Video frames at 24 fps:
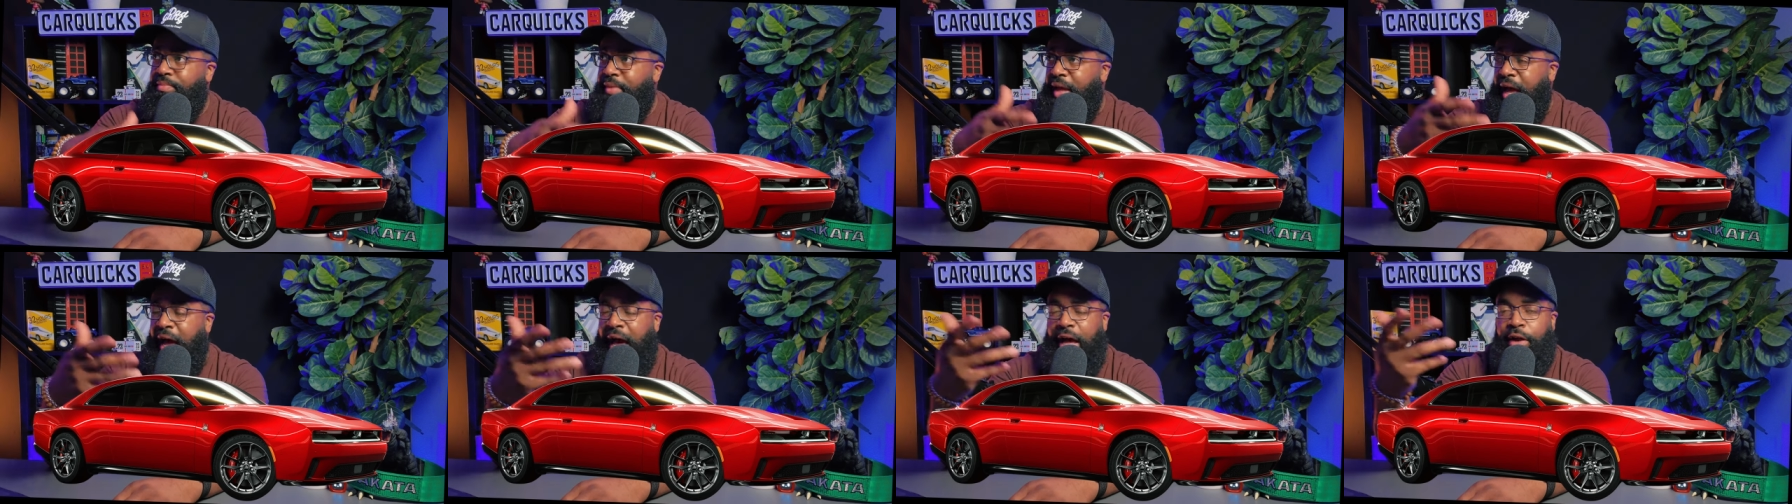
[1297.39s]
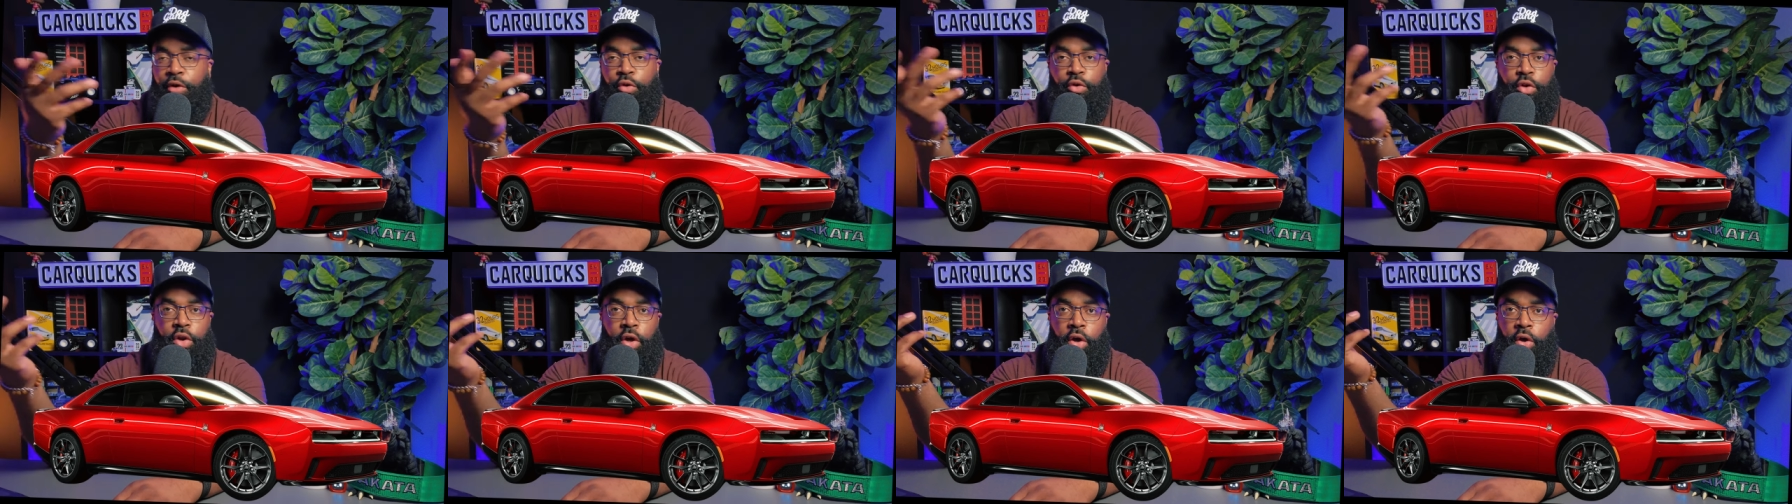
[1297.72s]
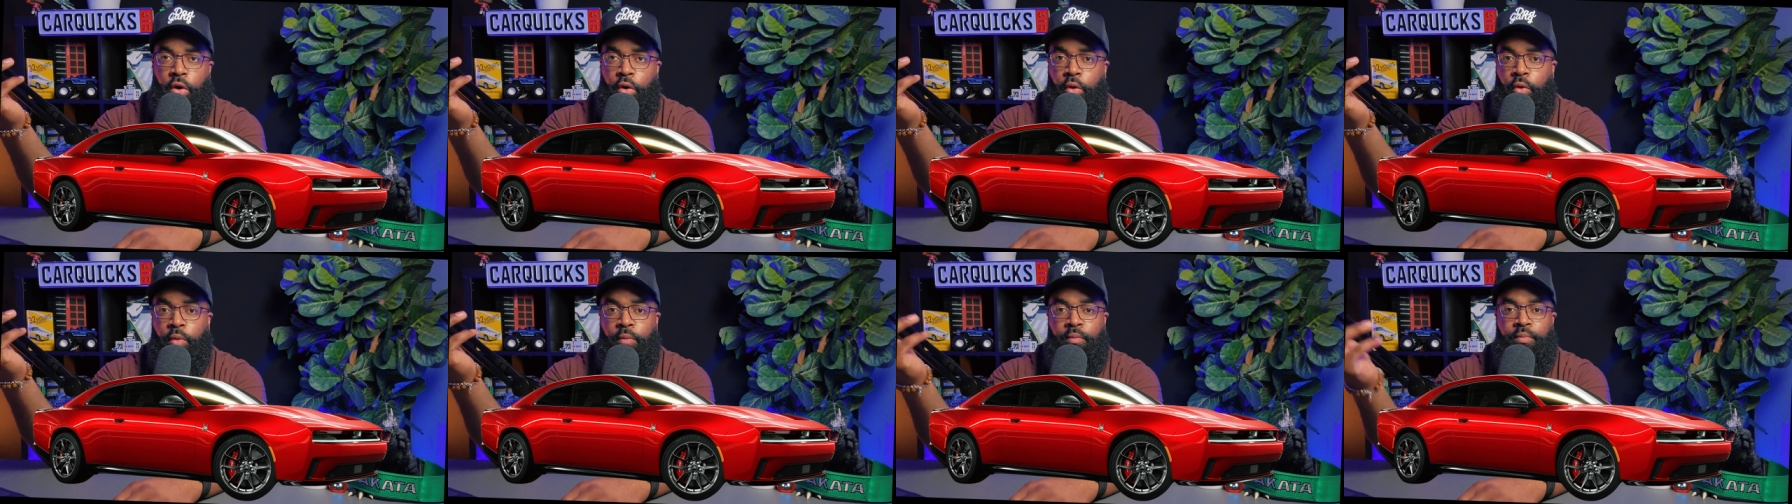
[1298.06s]
I don't
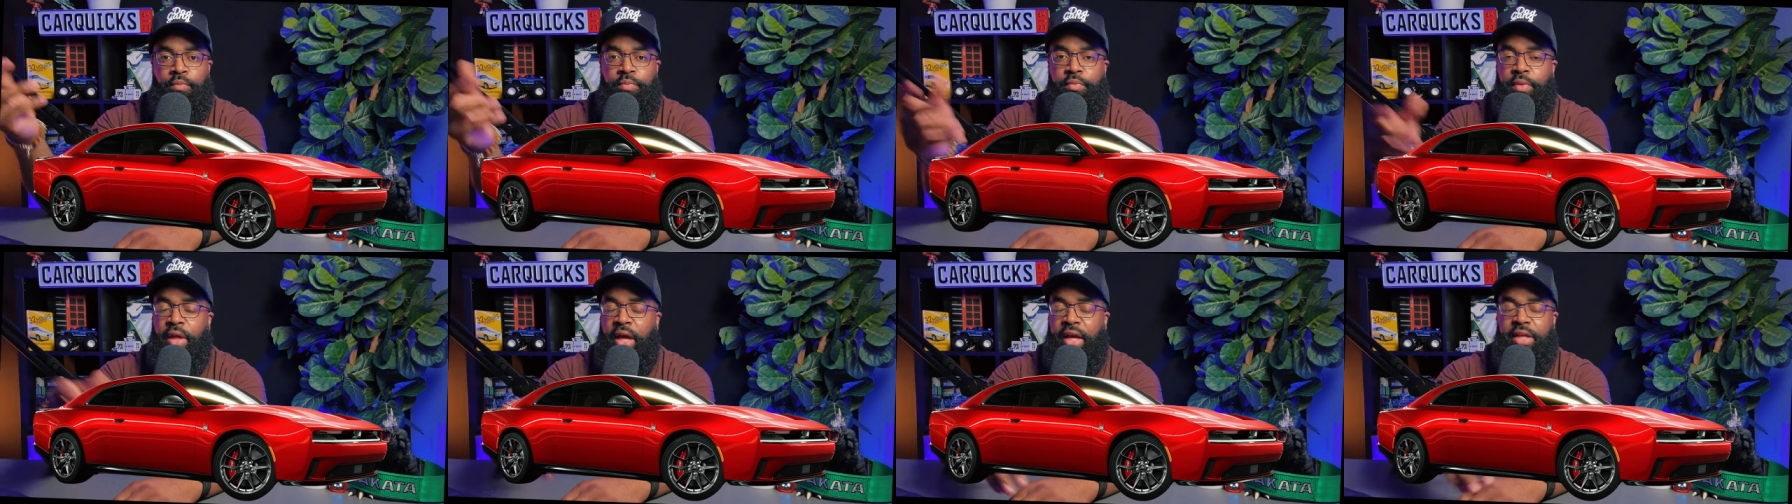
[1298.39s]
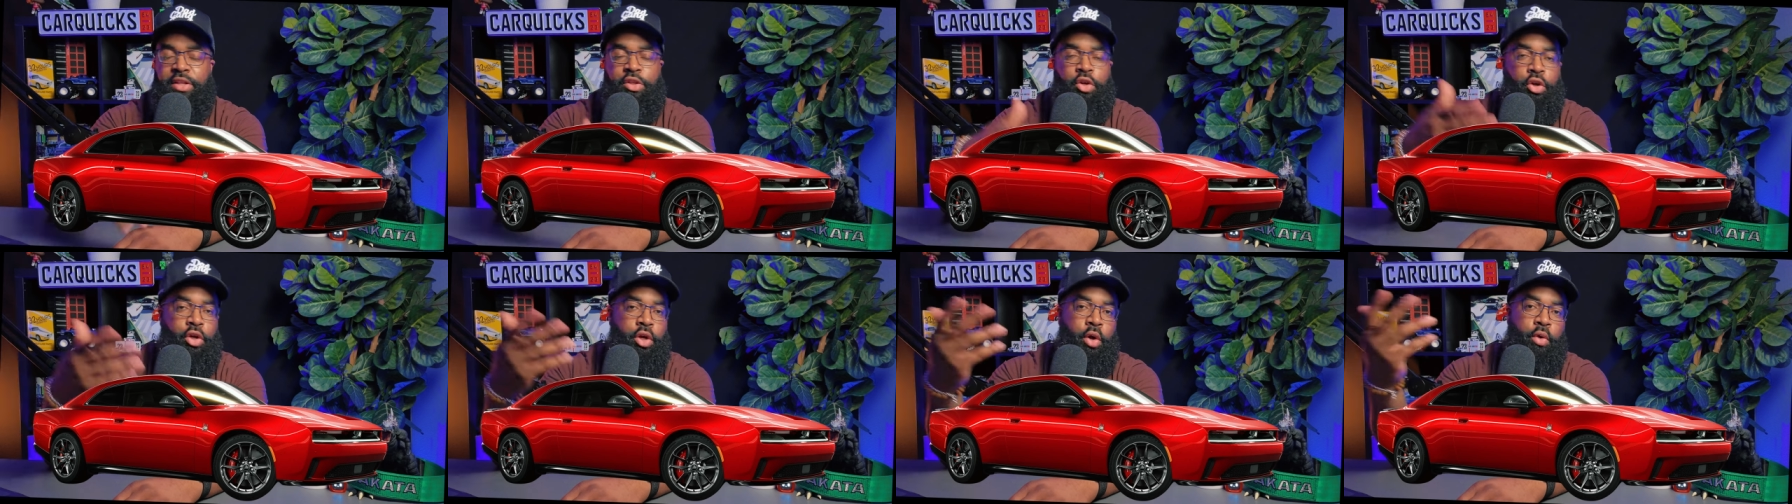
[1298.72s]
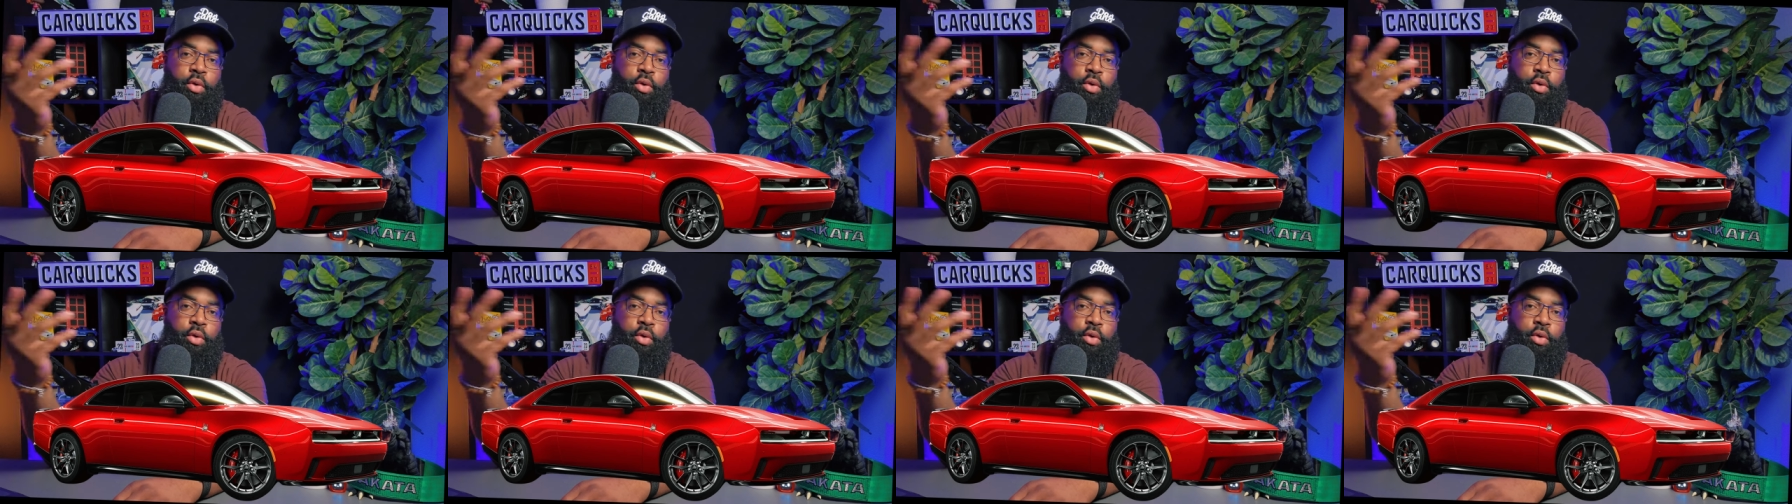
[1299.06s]
know, a Toyota